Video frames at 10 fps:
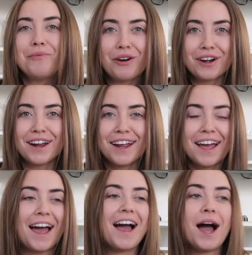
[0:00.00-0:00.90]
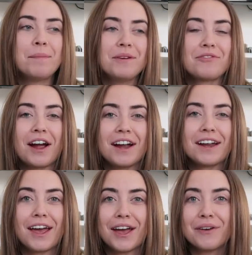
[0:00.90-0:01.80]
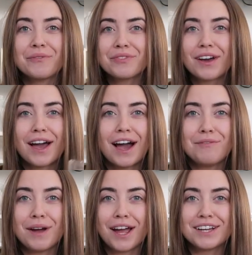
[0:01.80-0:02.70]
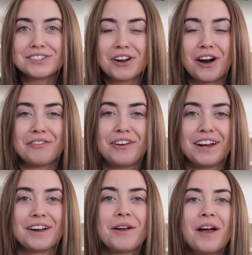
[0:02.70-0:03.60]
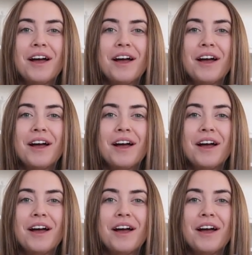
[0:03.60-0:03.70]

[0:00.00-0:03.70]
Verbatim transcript: Morning, happy Friday. I have my iced coffee.